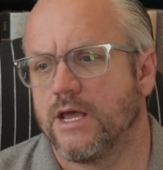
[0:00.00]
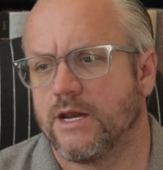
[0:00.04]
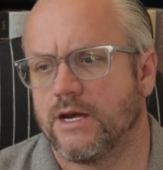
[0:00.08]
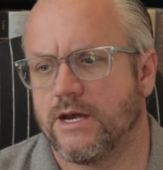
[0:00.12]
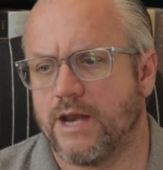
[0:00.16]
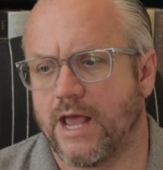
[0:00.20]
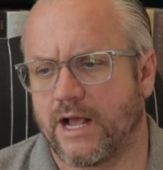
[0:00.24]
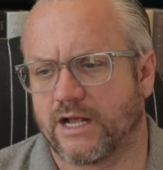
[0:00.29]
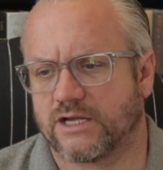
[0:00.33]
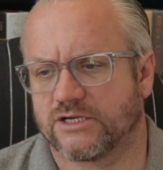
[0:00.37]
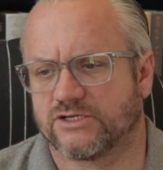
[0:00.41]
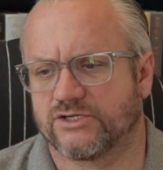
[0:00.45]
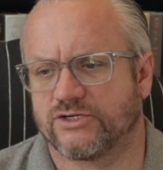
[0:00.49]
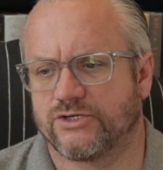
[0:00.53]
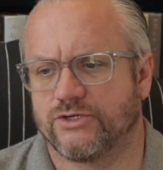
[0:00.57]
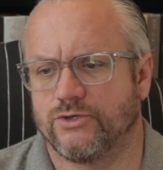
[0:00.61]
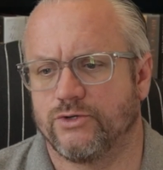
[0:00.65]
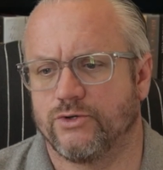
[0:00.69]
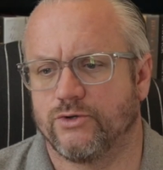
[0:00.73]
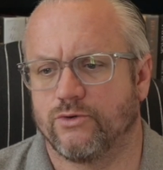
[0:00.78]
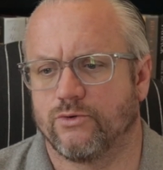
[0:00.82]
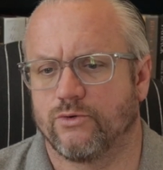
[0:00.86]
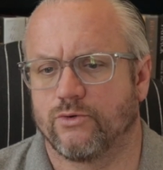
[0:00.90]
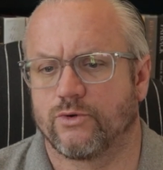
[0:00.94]
next
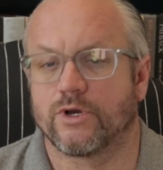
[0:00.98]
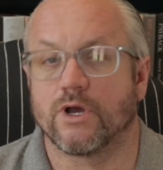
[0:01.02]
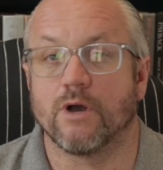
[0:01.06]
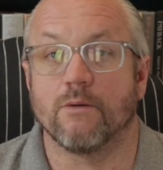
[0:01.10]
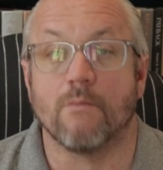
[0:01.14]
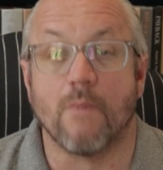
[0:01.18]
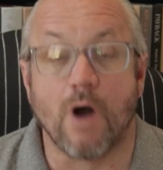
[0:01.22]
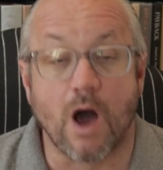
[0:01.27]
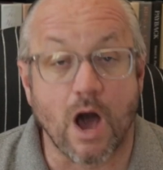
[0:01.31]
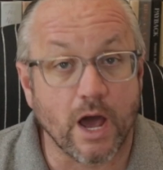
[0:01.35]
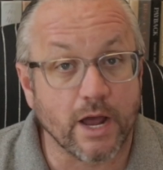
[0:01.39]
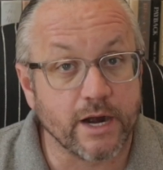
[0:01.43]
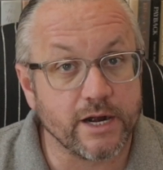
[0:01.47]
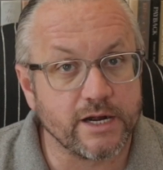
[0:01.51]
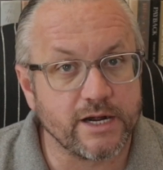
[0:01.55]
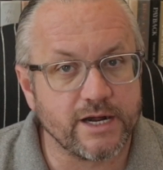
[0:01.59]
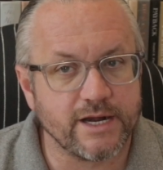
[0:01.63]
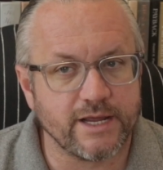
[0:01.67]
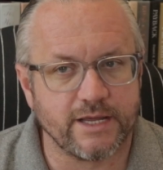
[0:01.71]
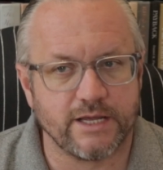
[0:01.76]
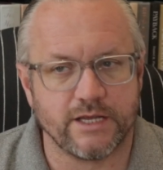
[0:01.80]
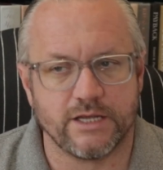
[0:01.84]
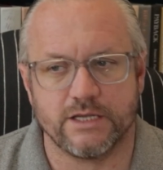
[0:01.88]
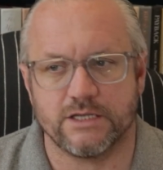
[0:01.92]
to
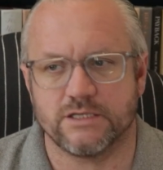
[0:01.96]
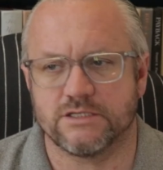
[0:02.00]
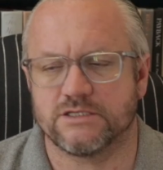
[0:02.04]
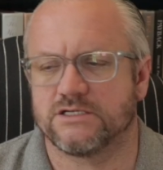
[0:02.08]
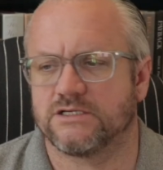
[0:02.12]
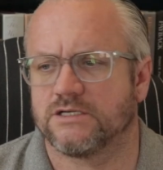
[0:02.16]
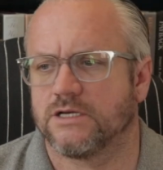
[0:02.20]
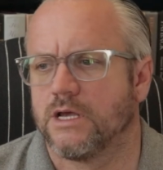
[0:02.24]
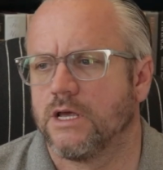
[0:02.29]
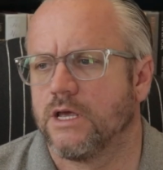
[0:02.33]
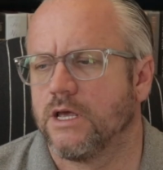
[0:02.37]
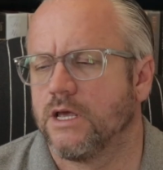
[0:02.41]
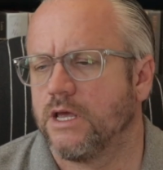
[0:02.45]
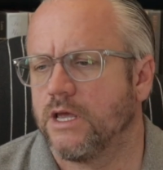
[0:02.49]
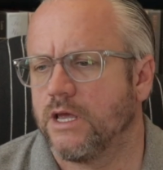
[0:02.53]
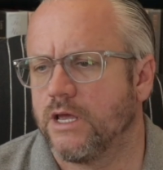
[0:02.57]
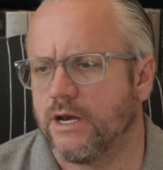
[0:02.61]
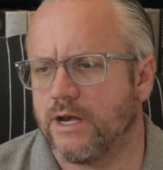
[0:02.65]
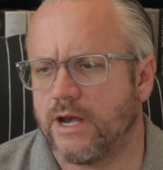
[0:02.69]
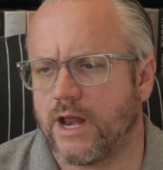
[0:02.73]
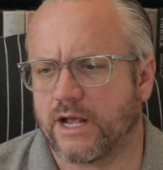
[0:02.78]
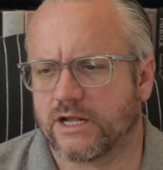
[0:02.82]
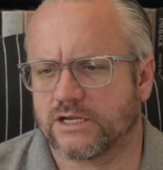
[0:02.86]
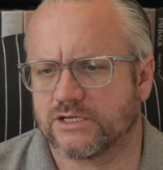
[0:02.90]
commodities,
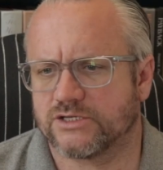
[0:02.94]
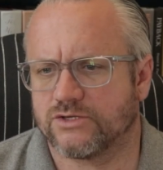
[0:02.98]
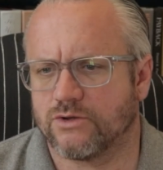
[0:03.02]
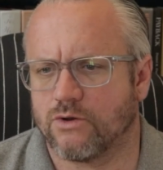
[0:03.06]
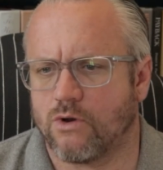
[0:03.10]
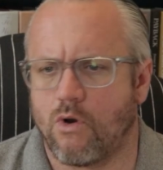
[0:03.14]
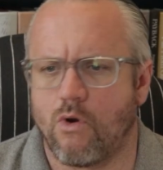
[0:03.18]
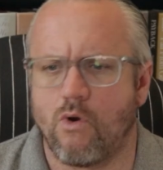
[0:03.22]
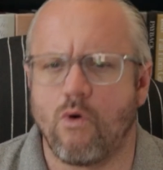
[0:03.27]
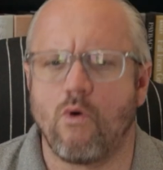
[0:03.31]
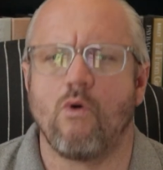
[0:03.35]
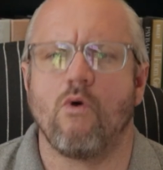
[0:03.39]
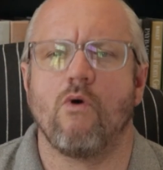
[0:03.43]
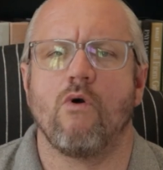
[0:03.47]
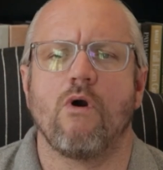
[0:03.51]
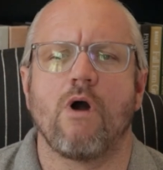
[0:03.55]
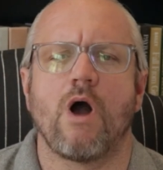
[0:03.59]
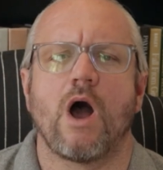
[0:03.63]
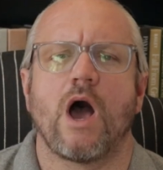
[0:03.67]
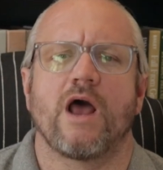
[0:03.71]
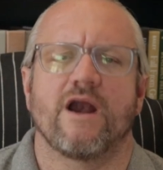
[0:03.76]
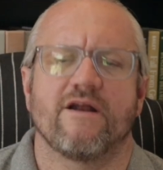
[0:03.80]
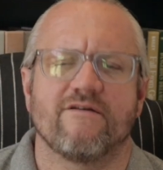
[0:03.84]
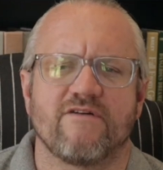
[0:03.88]
next to a whole
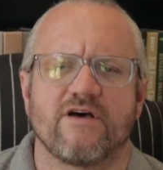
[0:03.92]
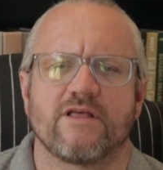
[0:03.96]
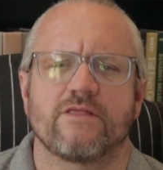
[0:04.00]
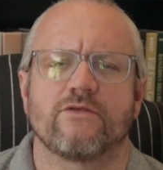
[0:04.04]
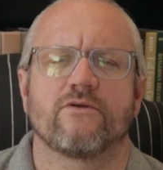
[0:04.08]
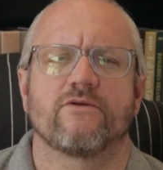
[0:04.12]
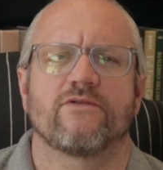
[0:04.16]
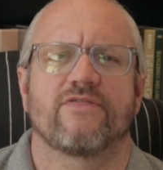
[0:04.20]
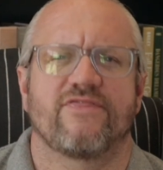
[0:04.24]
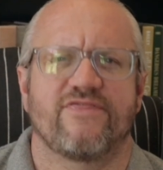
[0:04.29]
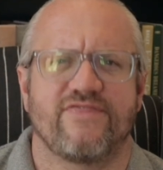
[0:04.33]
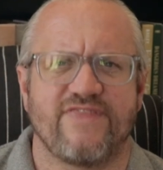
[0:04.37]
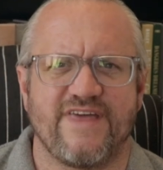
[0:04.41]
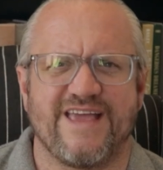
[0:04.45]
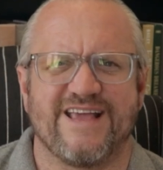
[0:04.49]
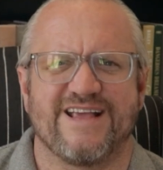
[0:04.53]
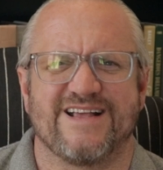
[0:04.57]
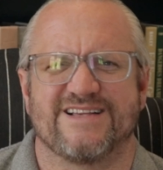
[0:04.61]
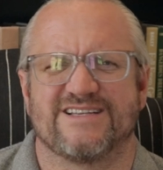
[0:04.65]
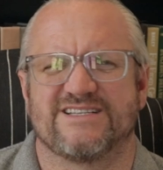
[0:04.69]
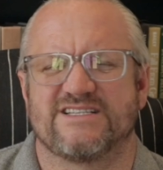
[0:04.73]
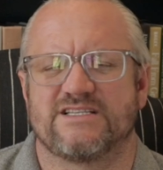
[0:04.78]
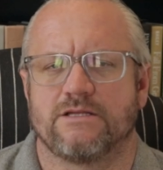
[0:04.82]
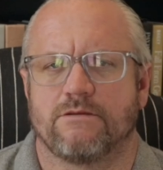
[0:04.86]
lot of other
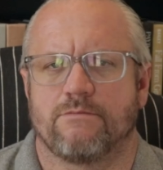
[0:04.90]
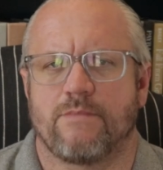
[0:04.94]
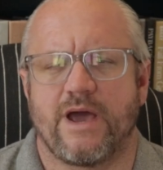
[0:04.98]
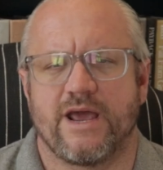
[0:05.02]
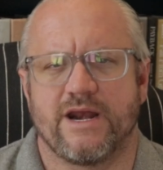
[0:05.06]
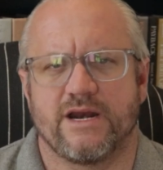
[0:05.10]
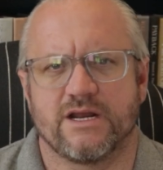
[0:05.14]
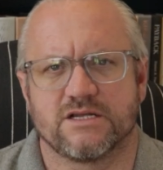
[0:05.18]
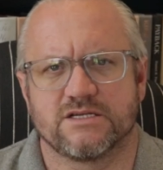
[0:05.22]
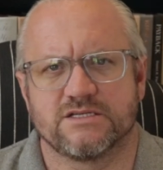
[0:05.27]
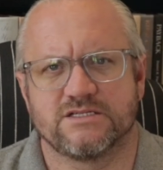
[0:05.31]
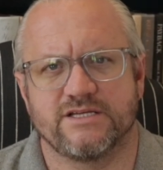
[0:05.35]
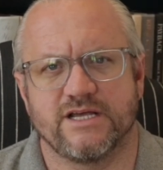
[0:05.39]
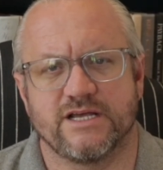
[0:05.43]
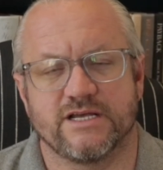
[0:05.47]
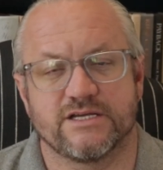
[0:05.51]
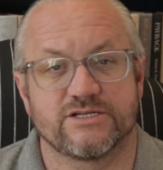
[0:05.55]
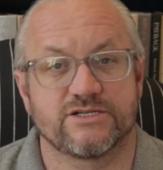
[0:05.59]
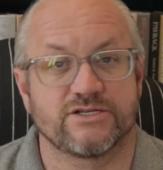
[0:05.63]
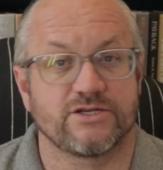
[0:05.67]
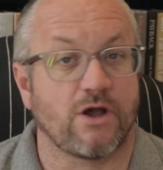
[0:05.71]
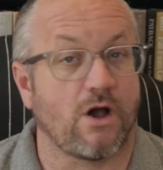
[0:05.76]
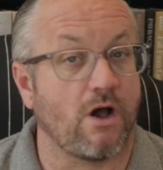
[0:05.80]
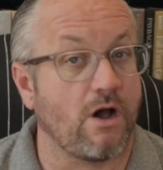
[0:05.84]
things that might
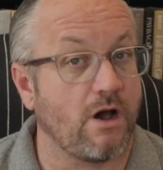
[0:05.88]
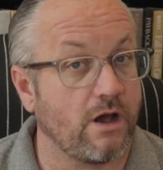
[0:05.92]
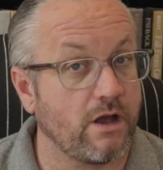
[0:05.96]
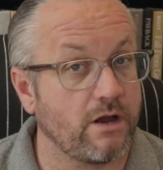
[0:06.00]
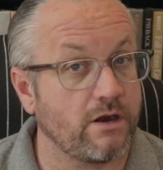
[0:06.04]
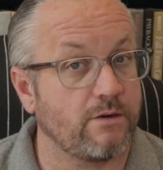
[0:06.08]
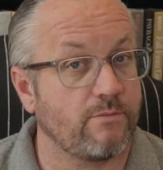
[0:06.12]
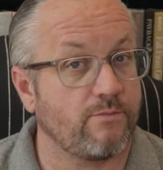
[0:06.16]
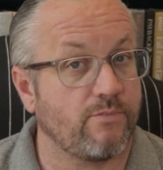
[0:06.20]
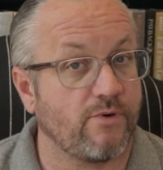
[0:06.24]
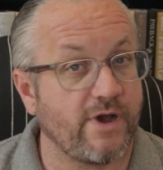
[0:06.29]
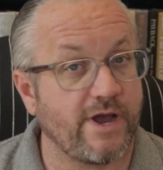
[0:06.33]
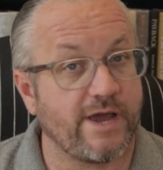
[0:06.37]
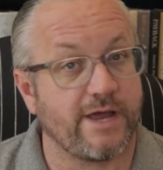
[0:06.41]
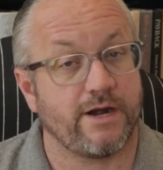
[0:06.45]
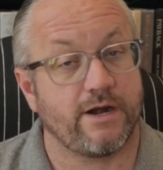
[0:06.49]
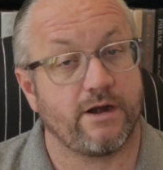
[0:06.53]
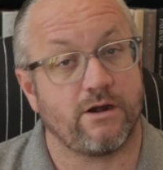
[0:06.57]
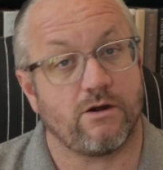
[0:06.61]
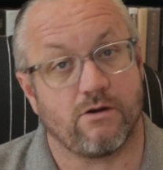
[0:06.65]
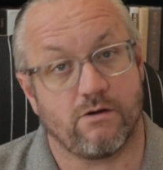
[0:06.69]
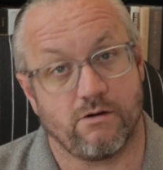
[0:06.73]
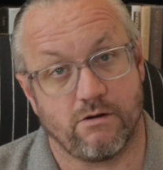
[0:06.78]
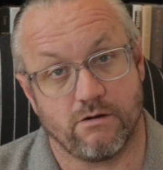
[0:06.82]
exist on
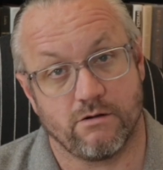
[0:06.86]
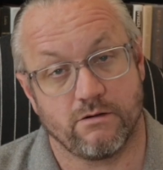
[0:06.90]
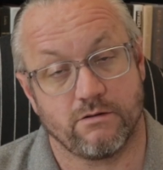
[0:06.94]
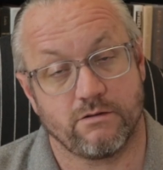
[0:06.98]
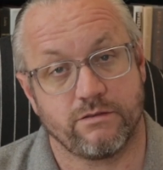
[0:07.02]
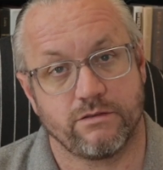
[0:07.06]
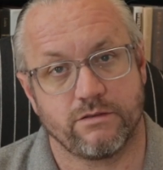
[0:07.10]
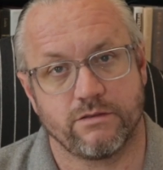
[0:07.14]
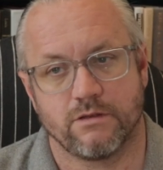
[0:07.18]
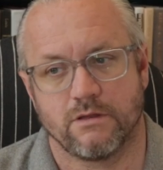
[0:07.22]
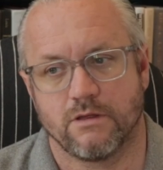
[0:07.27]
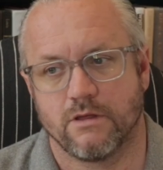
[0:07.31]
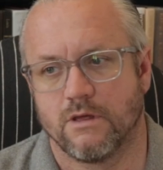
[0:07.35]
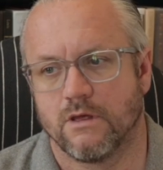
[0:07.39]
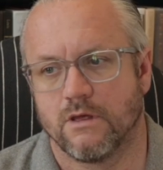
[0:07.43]
planet Earth,